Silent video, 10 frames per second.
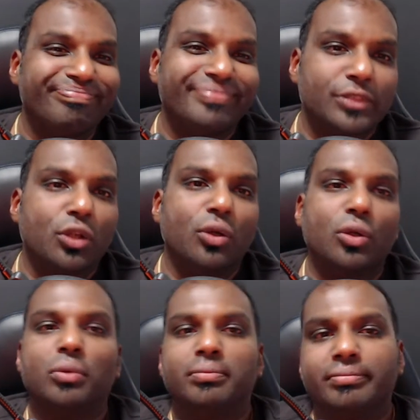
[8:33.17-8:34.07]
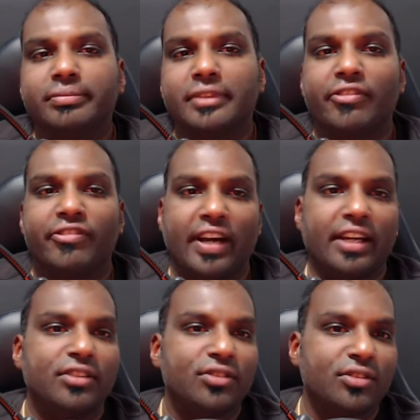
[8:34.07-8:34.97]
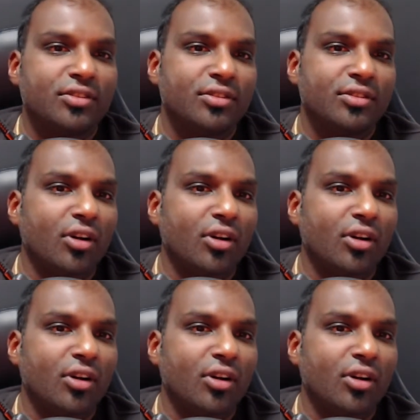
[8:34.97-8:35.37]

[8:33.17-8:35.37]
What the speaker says: you're the face